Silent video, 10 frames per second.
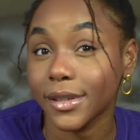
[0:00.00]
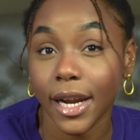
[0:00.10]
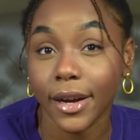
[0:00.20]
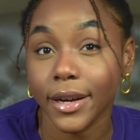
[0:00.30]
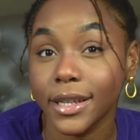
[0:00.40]
and
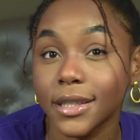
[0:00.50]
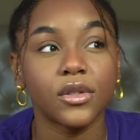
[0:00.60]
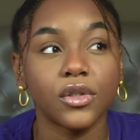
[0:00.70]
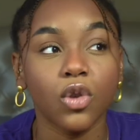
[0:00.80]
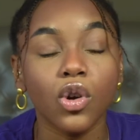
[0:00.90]
Aries.
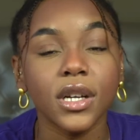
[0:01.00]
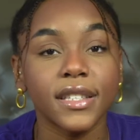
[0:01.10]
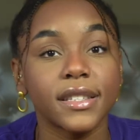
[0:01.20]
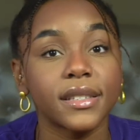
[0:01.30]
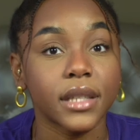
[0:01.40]

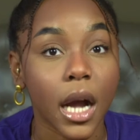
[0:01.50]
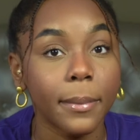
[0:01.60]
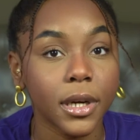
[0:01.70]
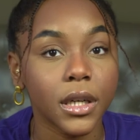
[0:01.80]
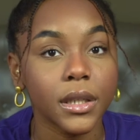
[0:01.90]
Taurus is
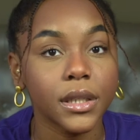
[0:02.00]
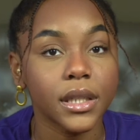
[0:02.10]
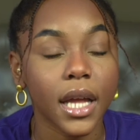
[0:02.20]
stubborn.